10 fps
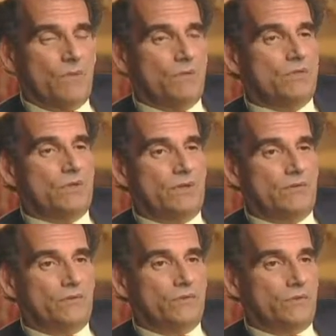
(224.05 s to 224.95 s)
Almost
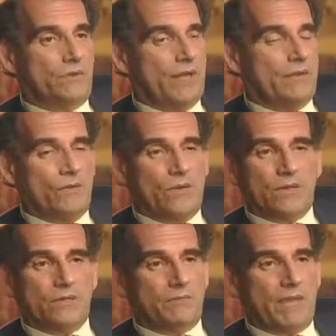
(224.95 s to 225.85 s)
all of them do the
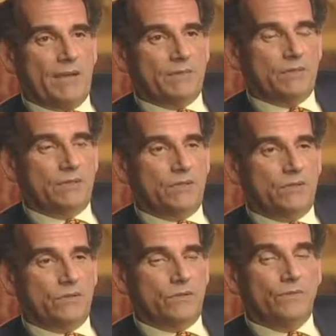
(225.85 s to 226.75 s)
organism
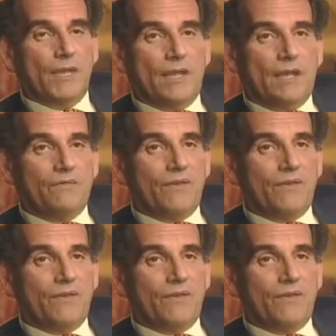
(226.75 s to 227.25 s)
absolutely no good.